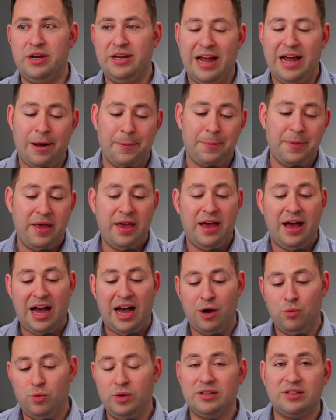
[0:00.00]
Now,
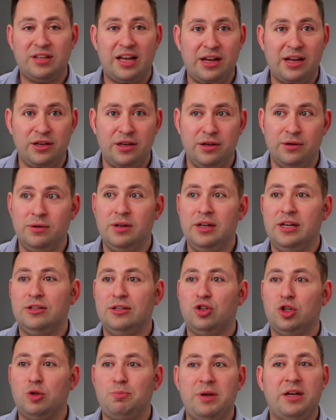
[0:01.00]
I will tell you,
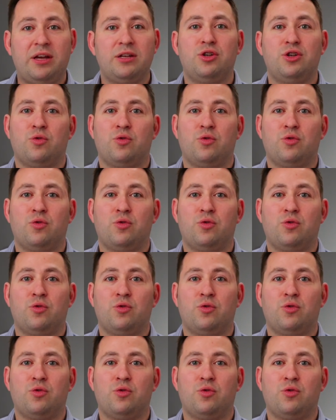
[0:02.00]
just because